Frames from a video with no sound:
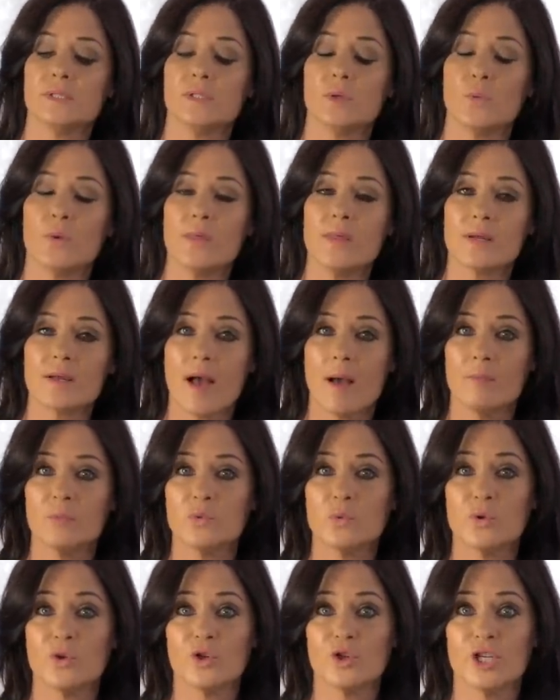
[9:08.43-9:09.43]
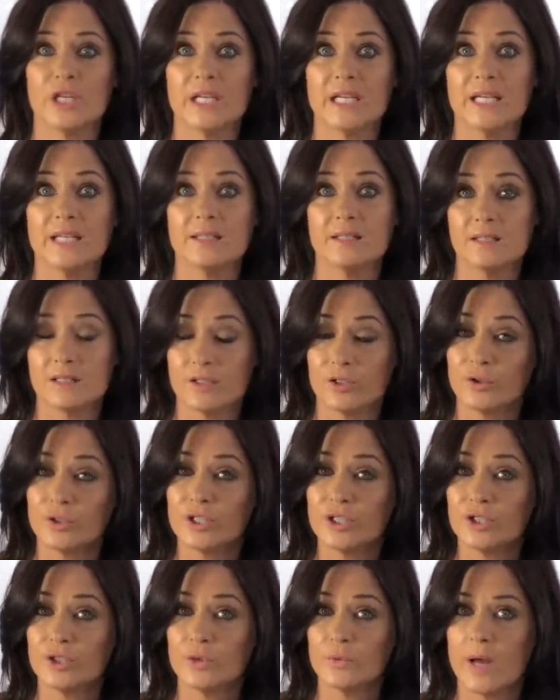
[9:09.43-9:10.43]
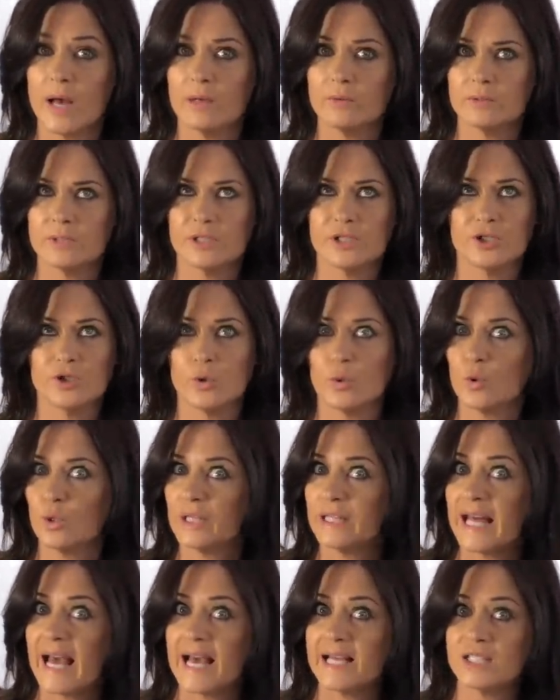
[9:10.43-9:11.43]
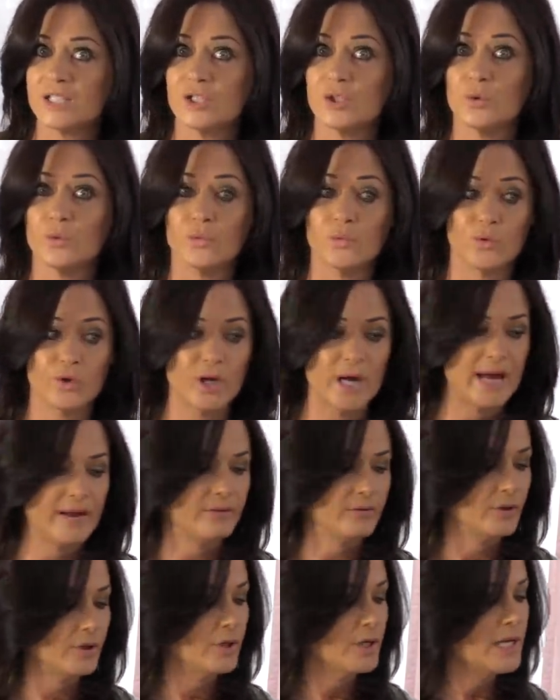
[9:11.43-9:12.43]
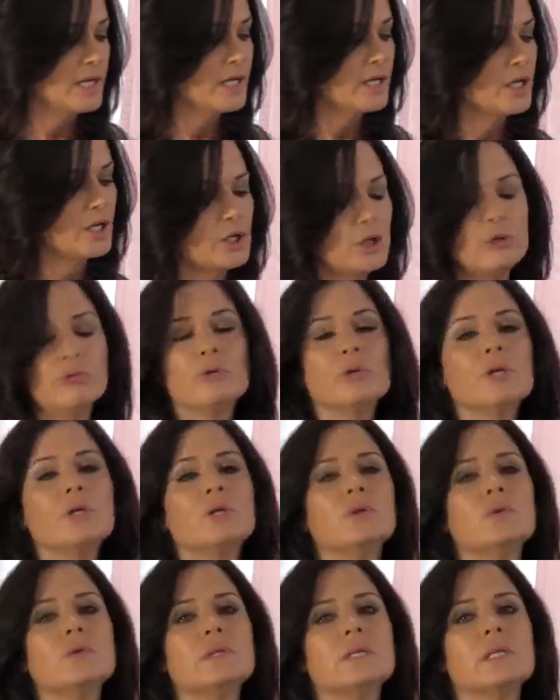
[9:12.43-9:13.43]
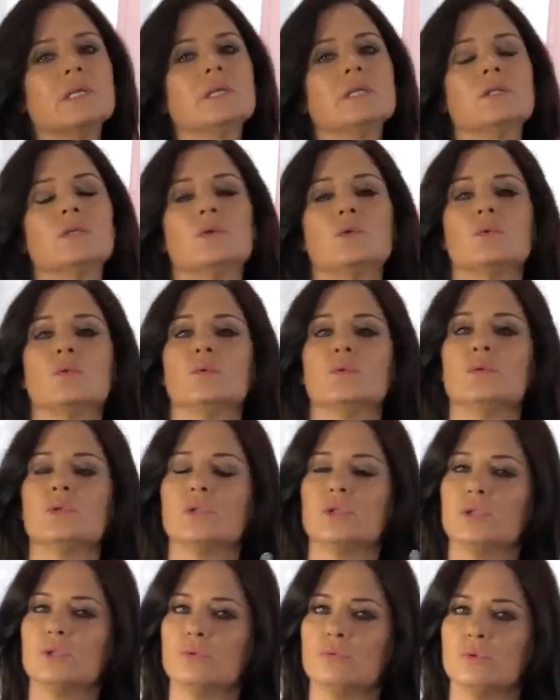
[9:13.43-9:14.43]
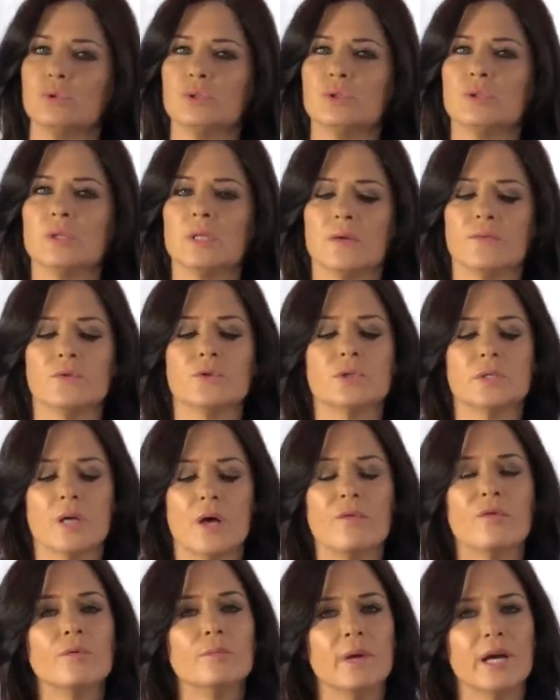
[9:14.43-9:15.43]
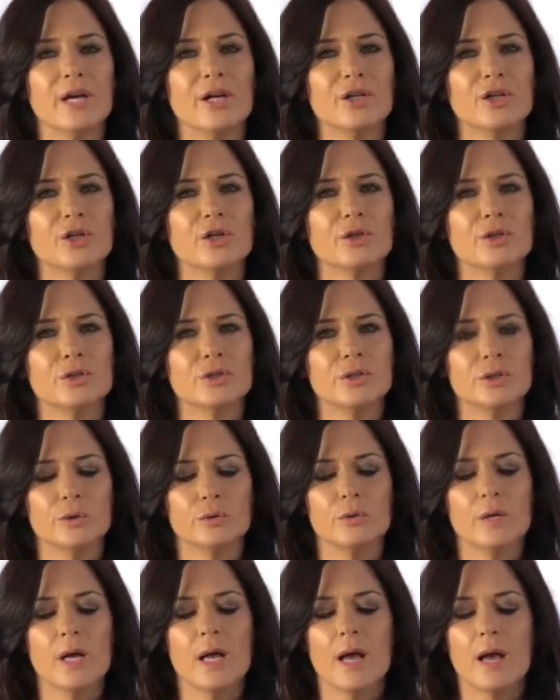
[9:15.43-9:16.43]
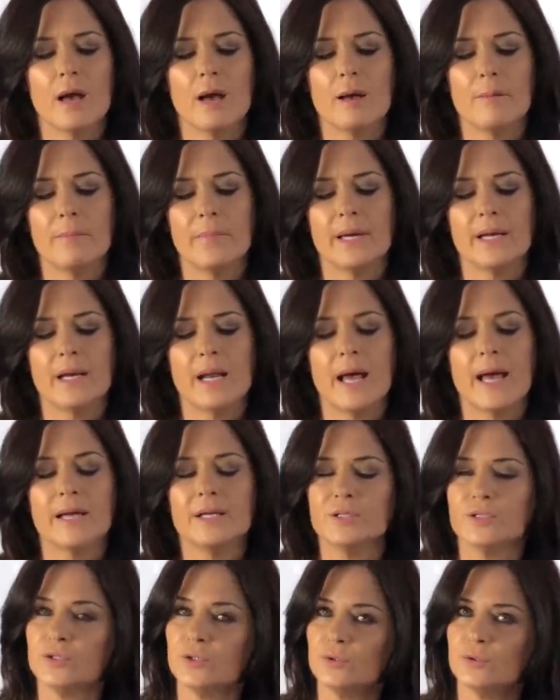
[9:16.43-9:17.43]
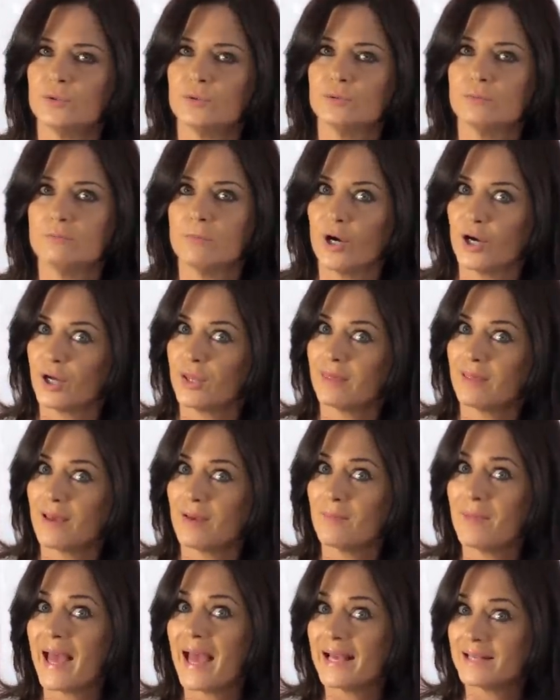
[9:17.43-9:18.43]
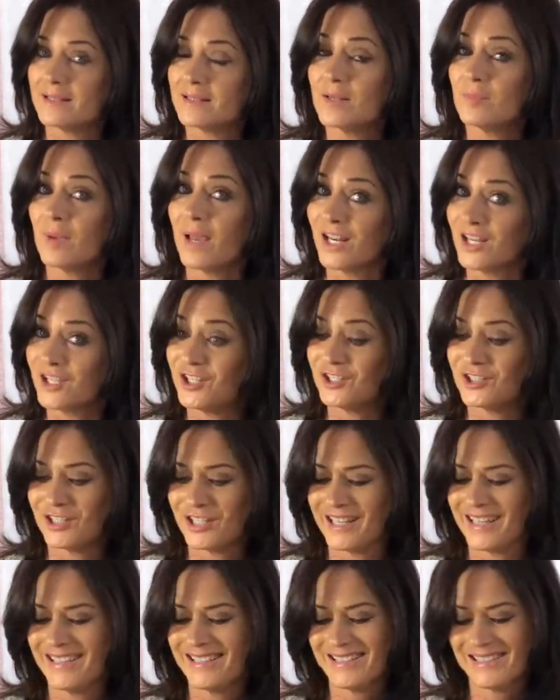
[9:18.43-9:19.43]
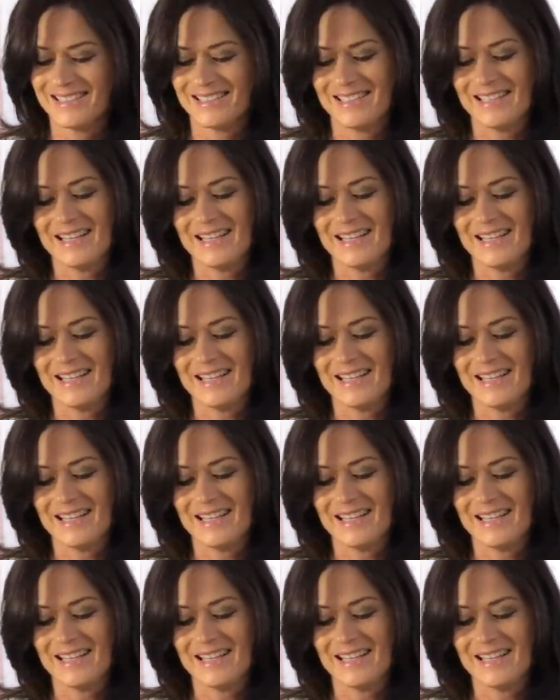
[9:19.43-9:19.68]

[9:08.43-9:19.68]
The one that comes with your kit is 32 ounces, so it will last you forever. And you can use these tools to give yourself a manicure too, but I do market them as the Pedicure kit.